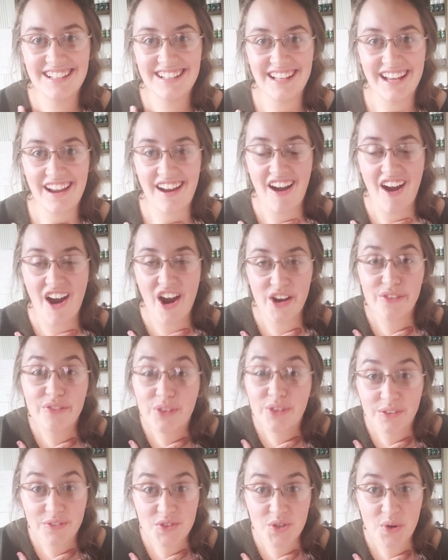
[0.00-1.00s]
Like a heart
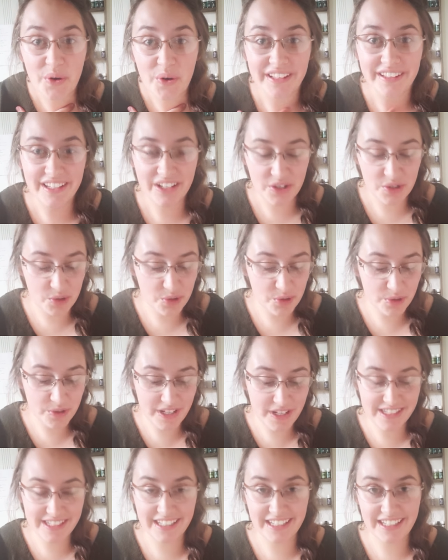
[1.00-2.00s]
full of joy. Like who
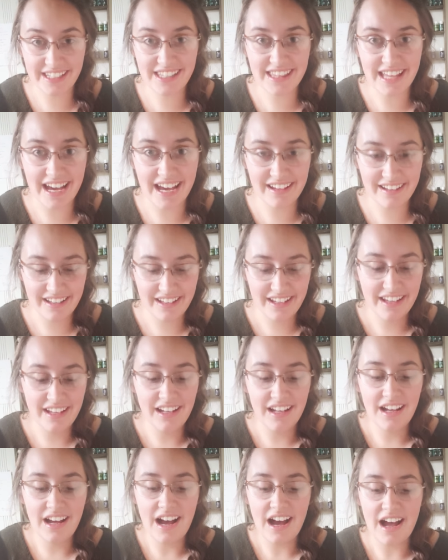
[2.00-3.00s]
doesn't need that?
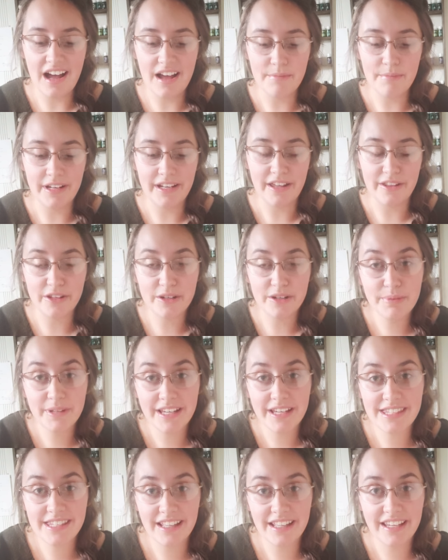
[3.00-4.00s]
Another
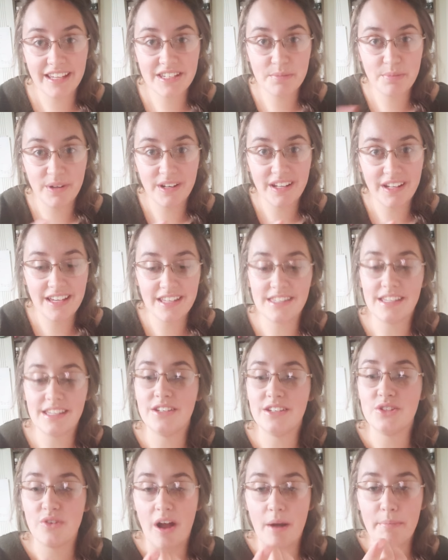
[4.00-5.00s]
place I like to put it is a
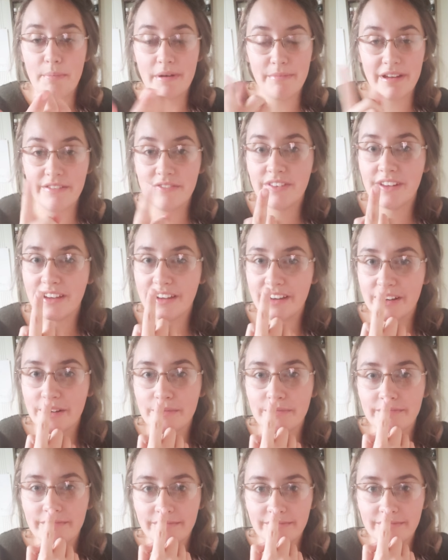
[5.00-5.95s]
drop on my finger, and